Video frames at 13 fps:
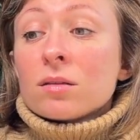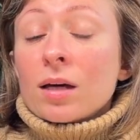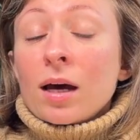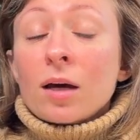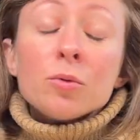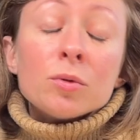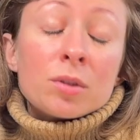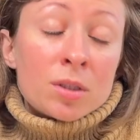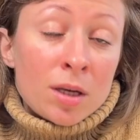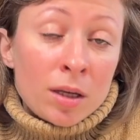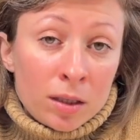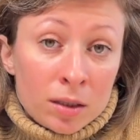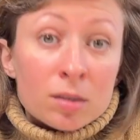I would
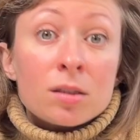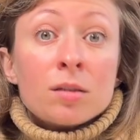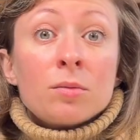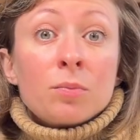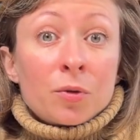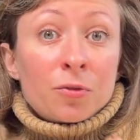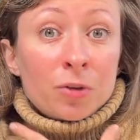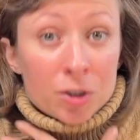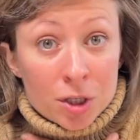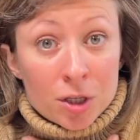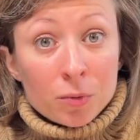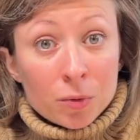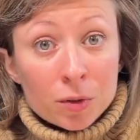say it's a
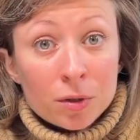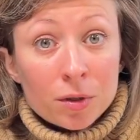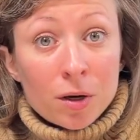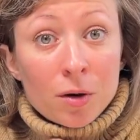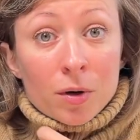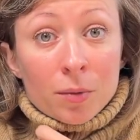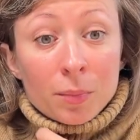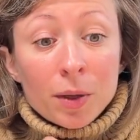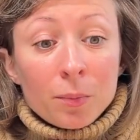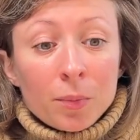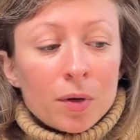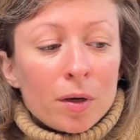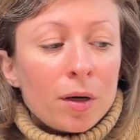professional watercolor
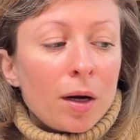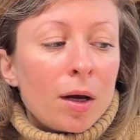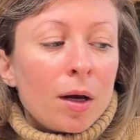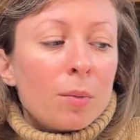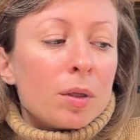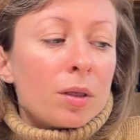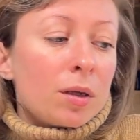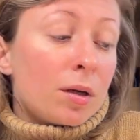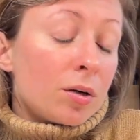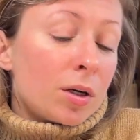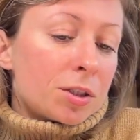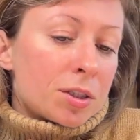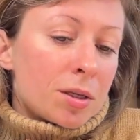paper, but
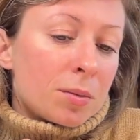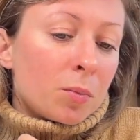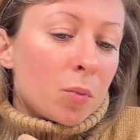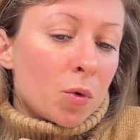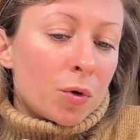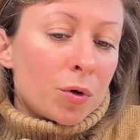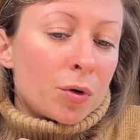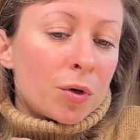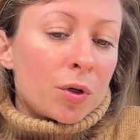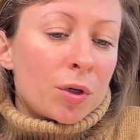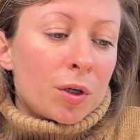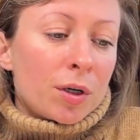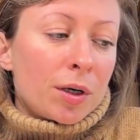there are some more
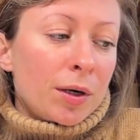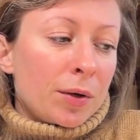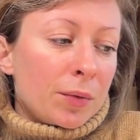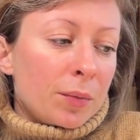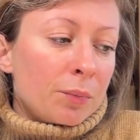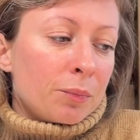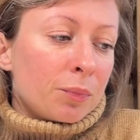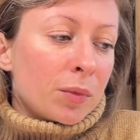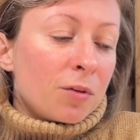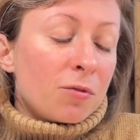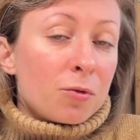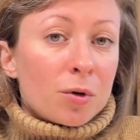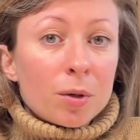
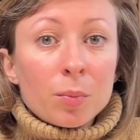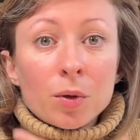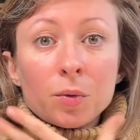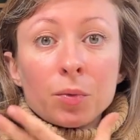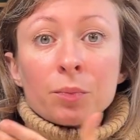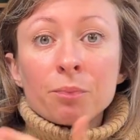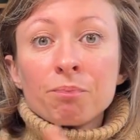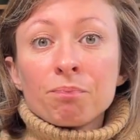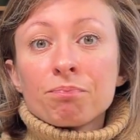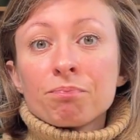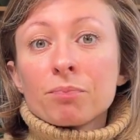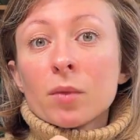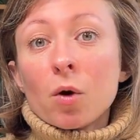affordable
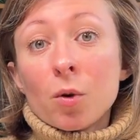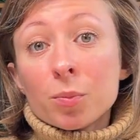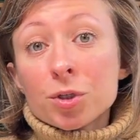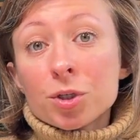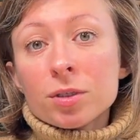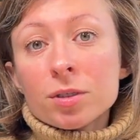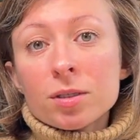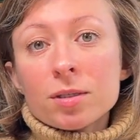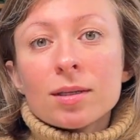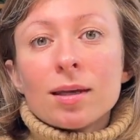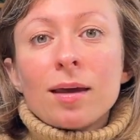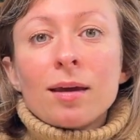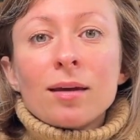options,
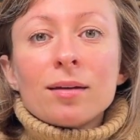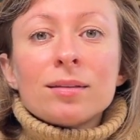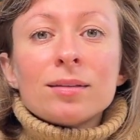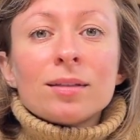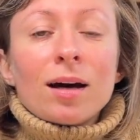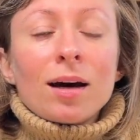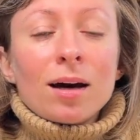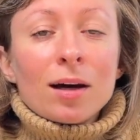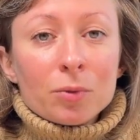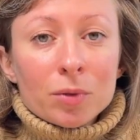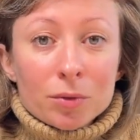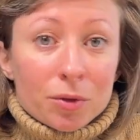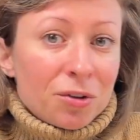and I
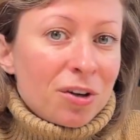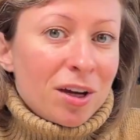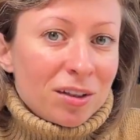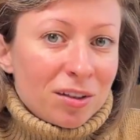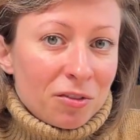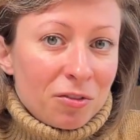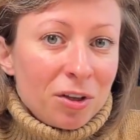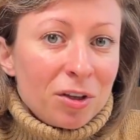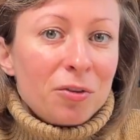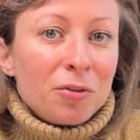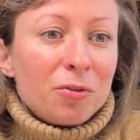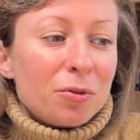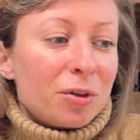will create a
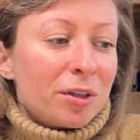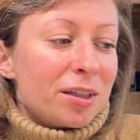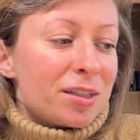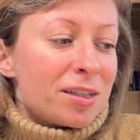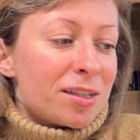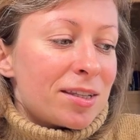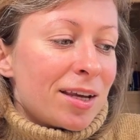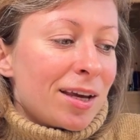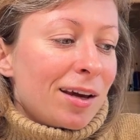video for this,